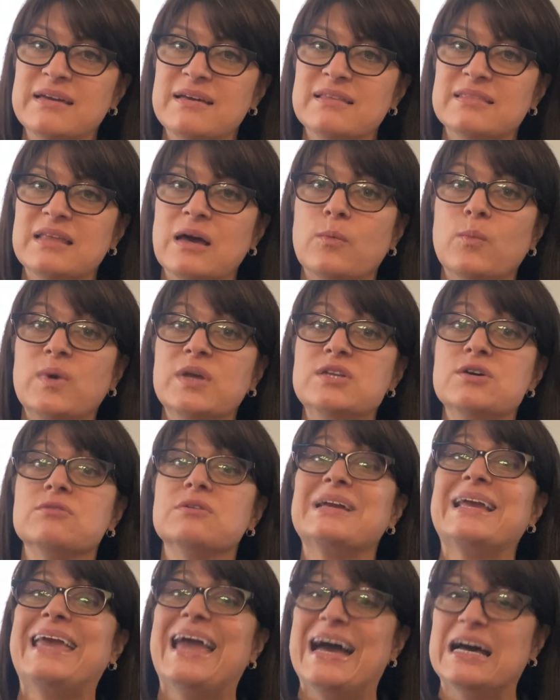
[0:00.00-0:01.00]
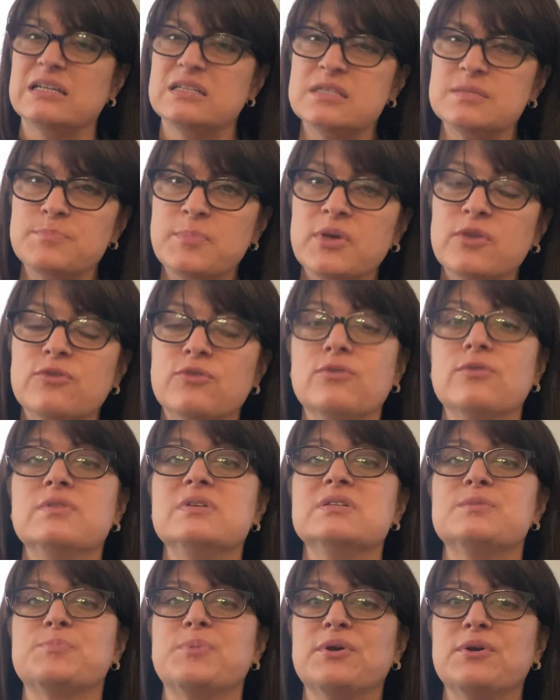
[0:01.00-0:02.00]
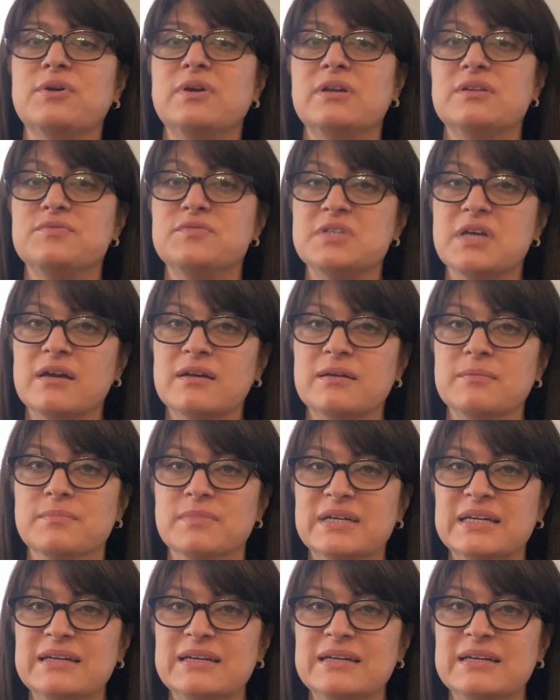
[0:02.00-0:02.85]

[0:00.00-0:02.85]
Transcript: that we don't gasp through this period of time,